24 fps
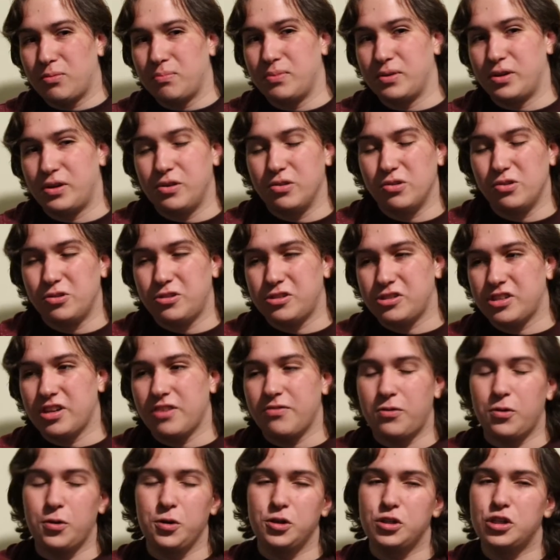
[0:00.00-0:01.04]
peculiar
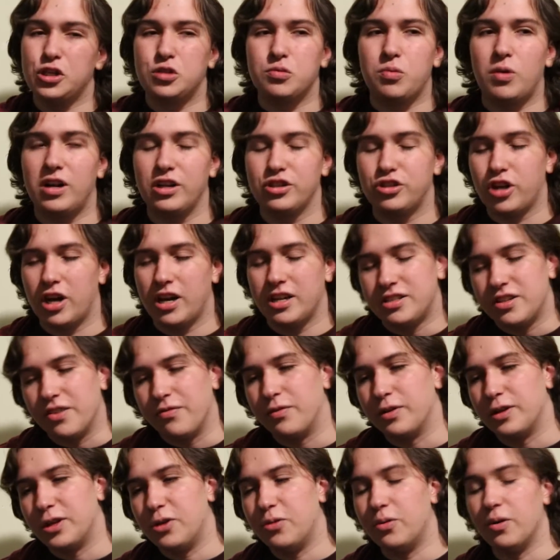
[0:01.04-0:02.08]
stuff, or you just want to try
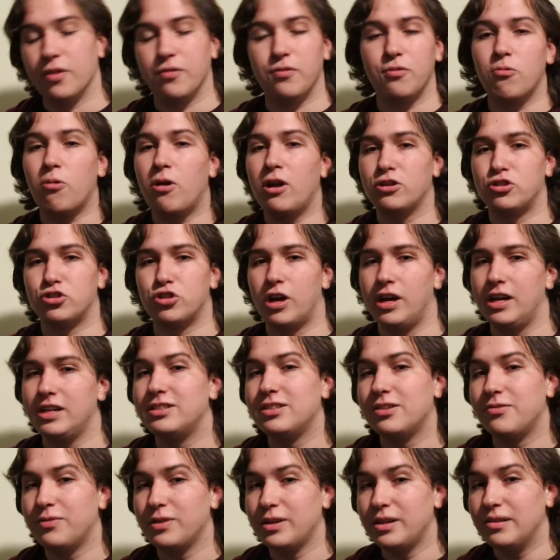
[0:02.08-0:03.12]
something new, if you want to try
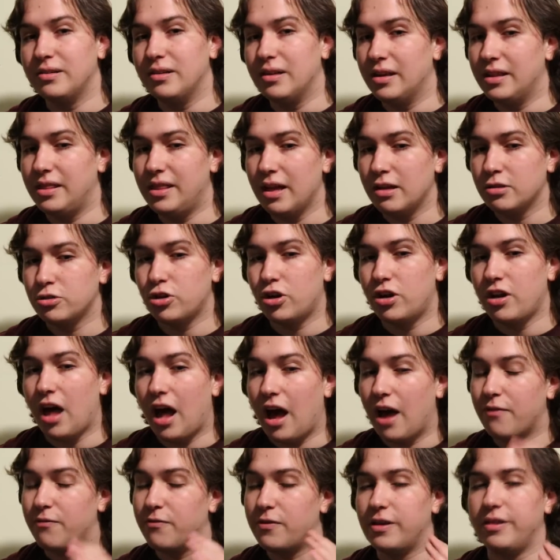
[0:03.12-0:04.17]
something in that genre,
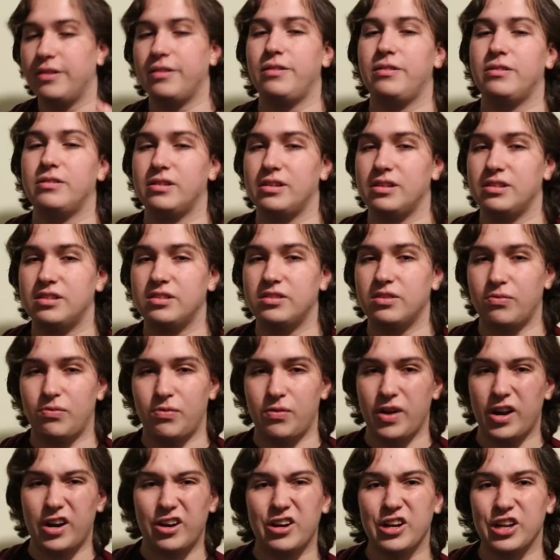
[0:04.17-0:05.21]
I feel this is a
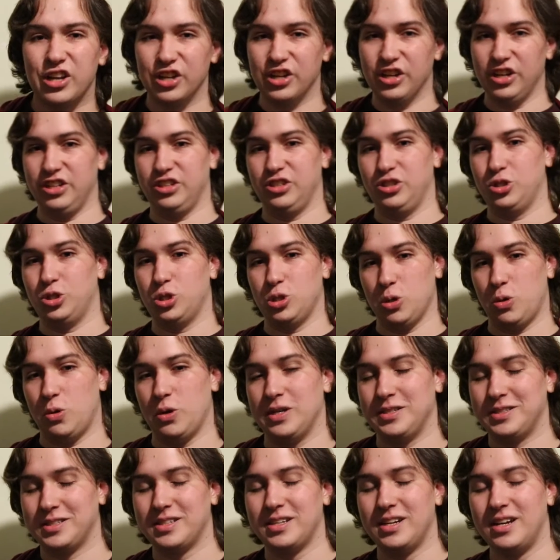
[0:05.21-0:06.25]
very good
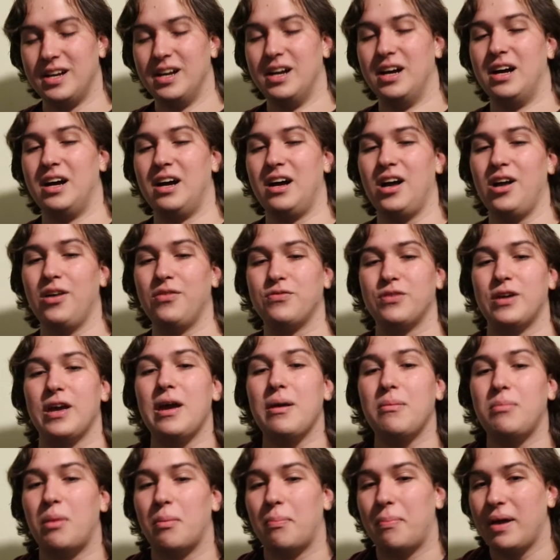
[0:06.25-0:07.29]
choice of
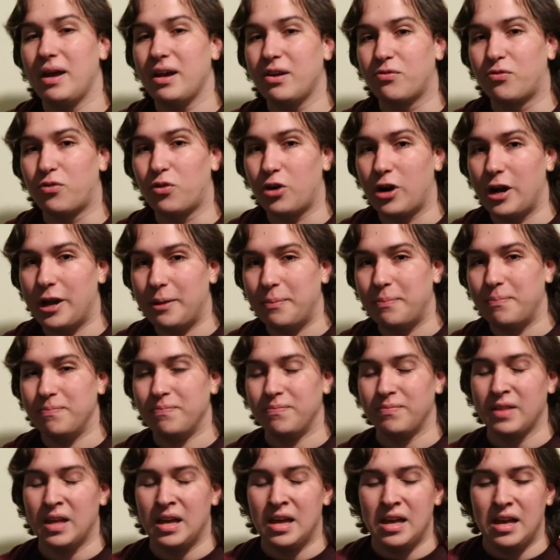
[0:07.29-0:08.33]
game to pick for it.
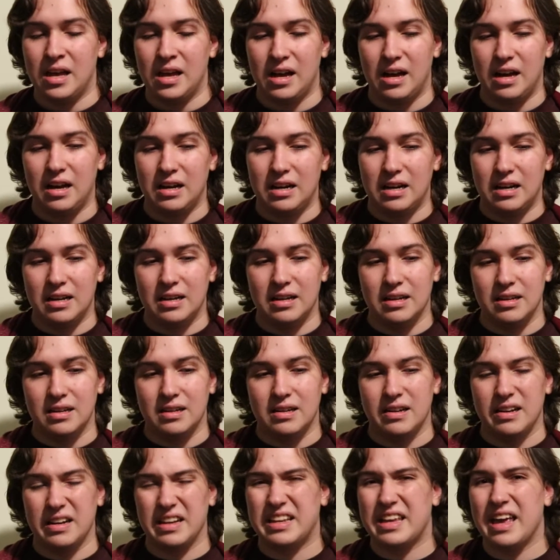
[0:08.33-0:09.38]

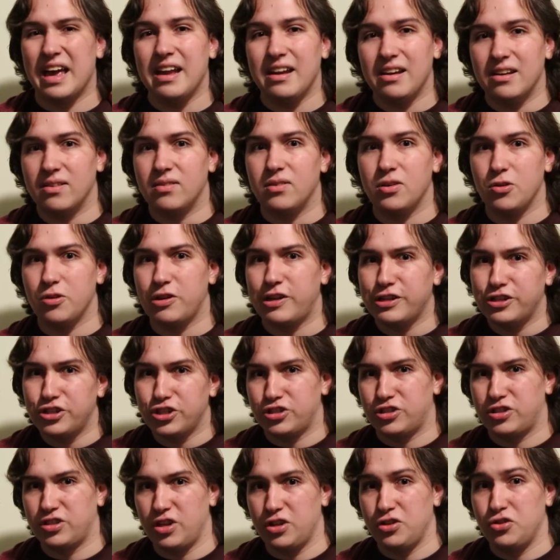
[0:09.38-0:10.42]
Again, you can
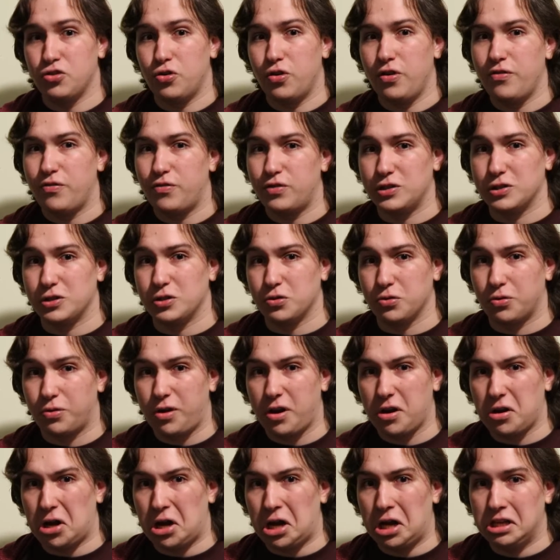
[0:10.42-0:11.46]
just enjoy it for the
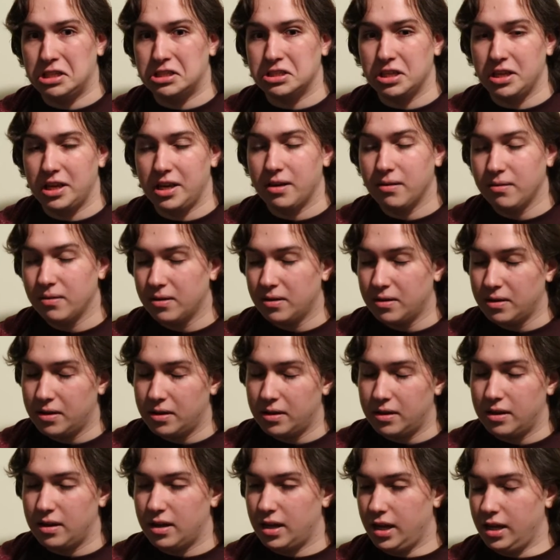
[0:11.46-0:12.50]
story, honestly.
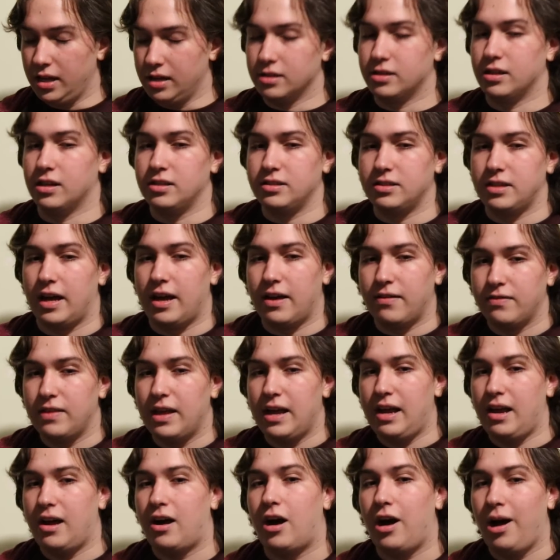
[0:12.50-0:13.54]
It does have
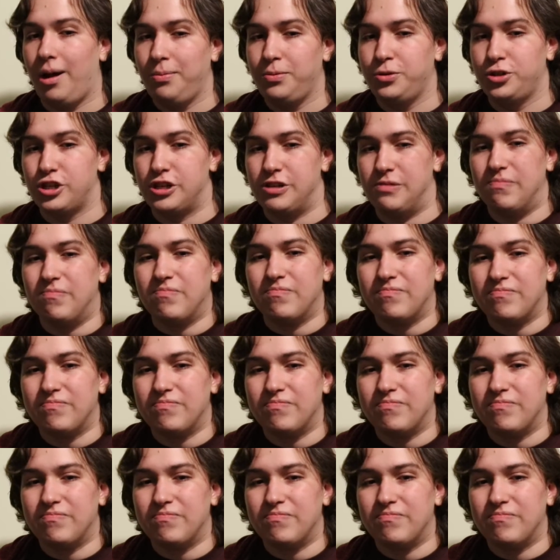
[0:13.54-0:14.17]
that option.